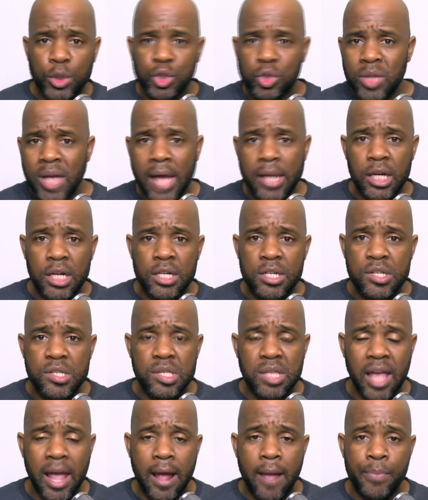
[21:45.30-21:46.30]
you got to
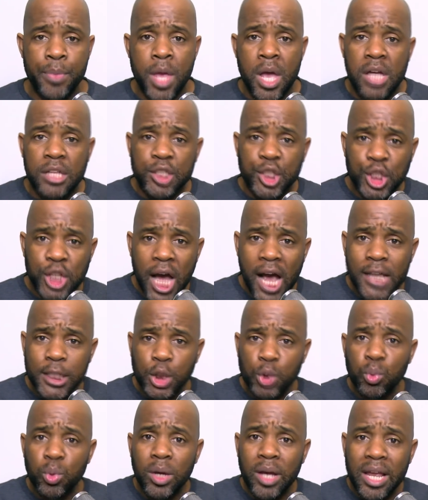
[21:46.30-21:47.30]
understand.
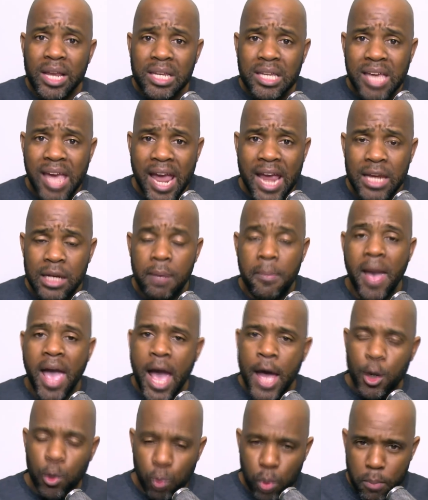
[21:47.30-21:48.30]
Joshua and Caleb
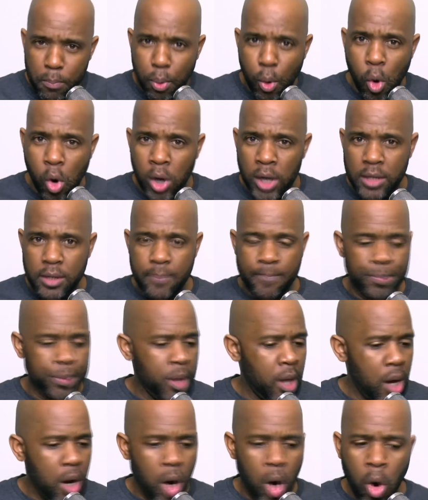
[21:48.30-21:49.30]
had a report.
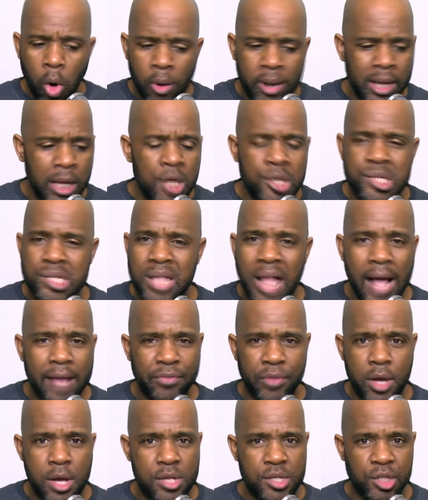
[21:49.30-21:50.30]
Oh, it looks like
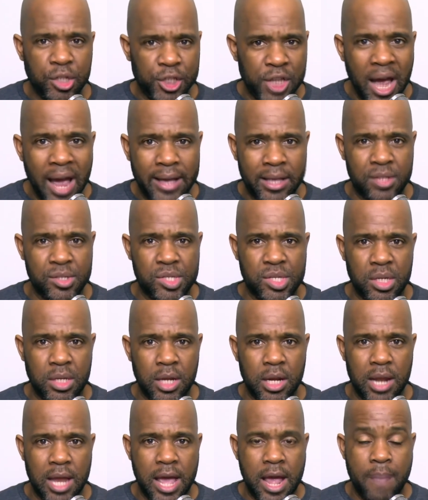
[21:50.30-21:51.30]
there's giants in
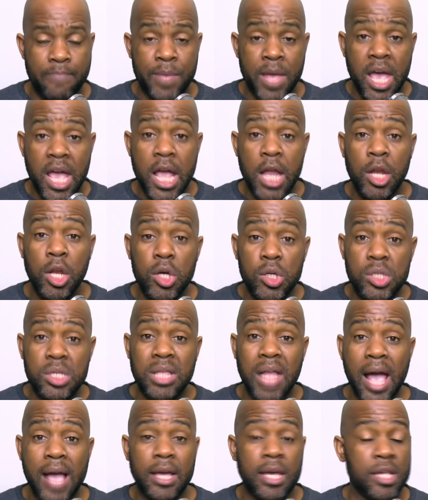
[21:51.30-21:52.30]
the land. It looks
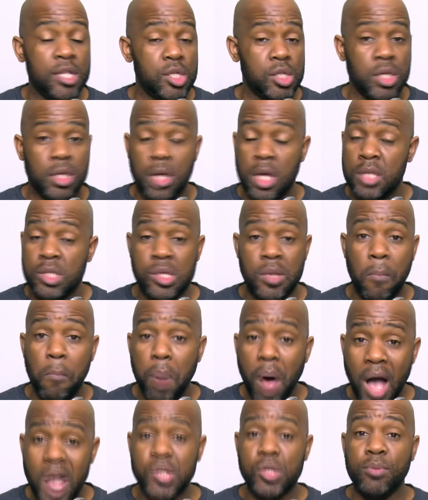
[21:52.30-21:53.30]
like it's
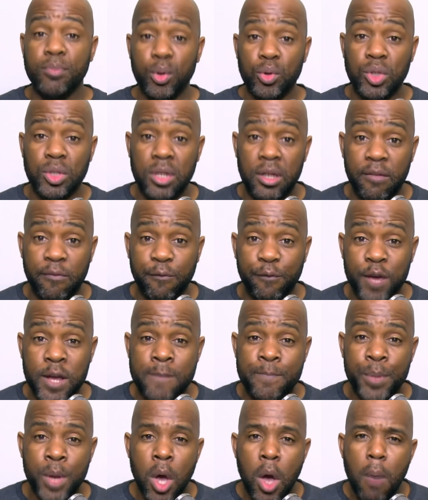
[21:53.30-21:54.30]
impossible to
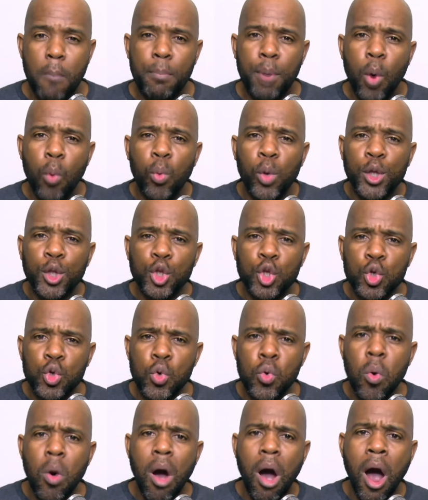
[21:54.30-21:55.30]
defeat. But when
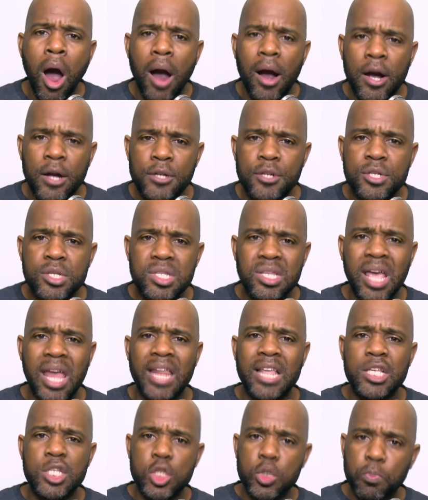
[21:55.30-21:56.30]
you are
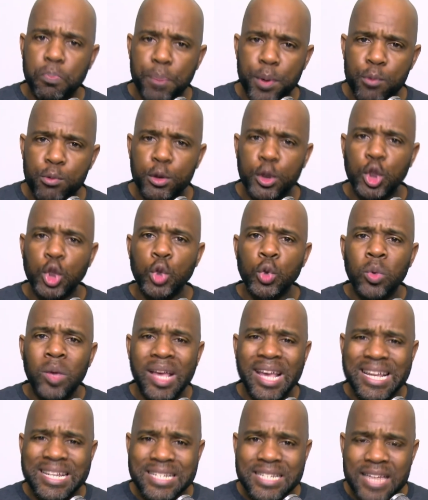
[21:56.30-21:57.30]
understanding spiritual
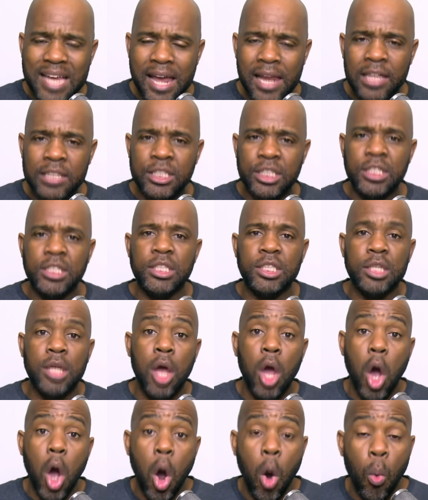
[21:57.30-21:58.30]
intelligence
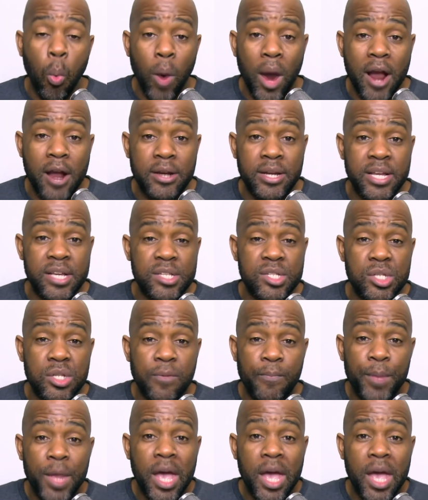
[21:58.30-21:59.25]
awareness,